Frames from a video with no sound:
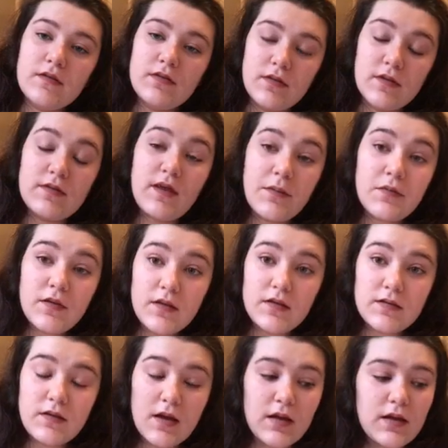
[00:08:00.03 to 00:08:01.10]
the steps of the
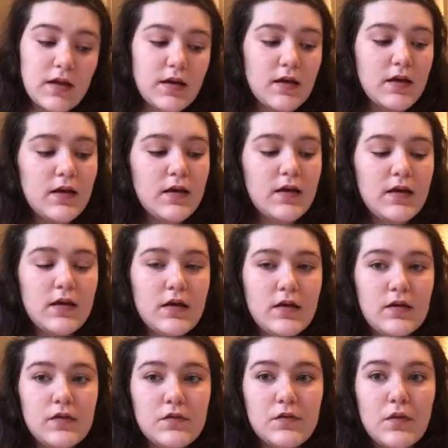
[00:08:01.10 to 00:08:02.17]
study
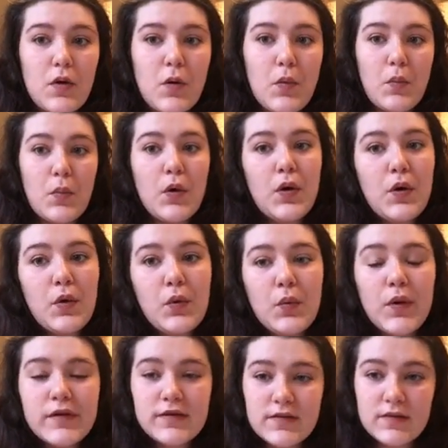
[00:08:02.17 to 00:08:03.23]
is from
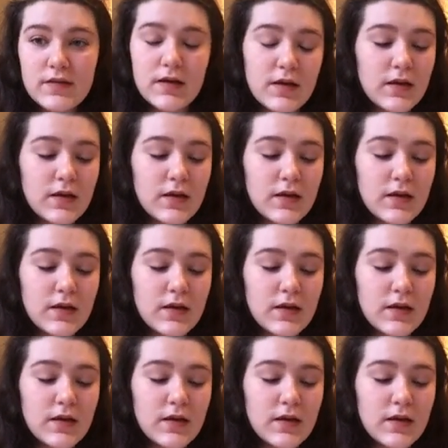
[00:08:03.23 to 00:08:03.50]
1 to 6,